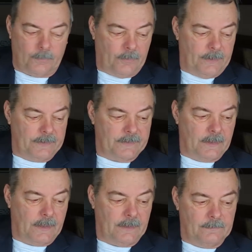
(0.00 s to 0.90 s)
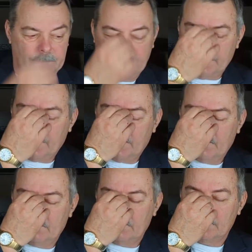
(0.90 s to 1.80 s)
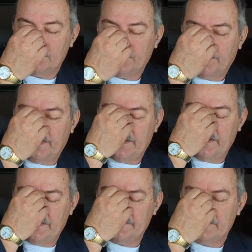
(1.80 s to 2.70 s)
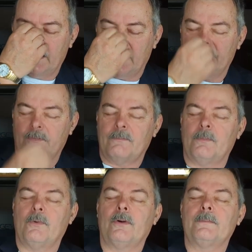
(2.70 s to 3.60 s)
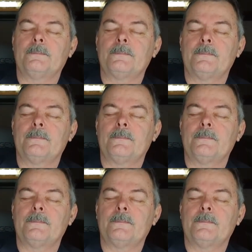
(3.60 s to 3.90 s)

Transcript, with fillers: Praise God. Praise God forevermore.